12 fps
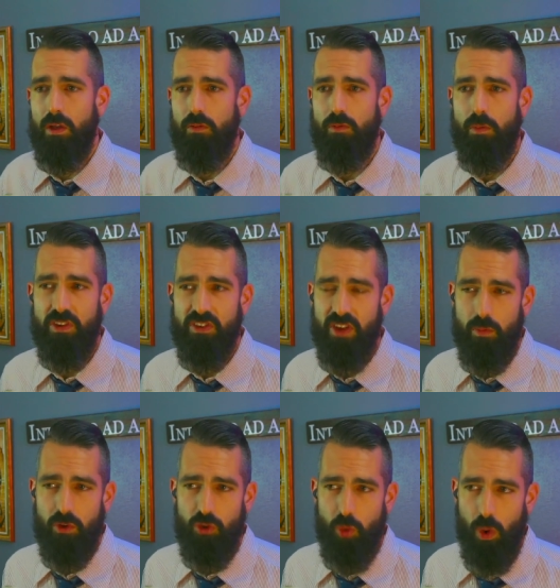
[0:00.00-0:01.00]
from December
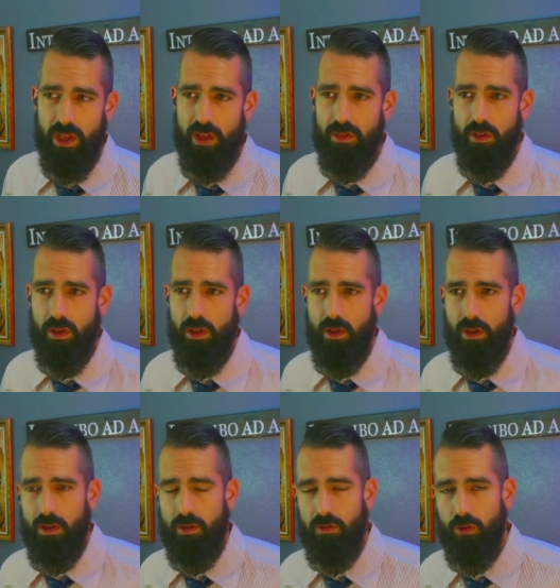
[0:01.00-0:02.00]
20th
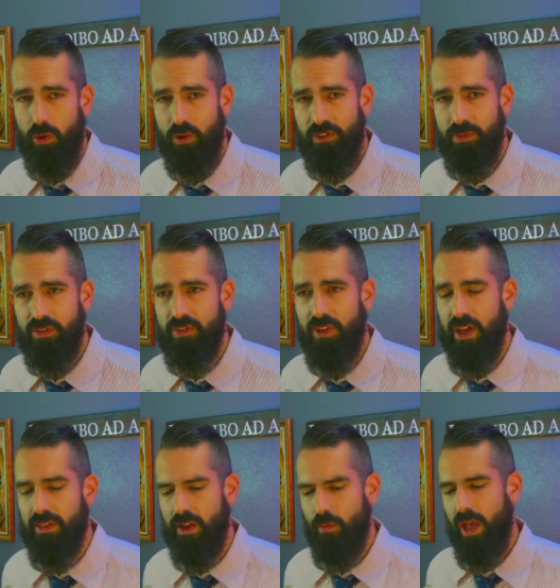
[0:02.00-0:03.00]
to Christmas Day,
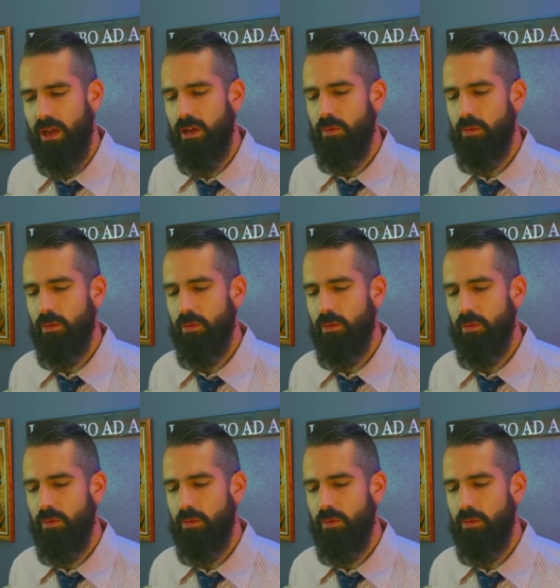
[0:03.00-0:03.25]
they ran him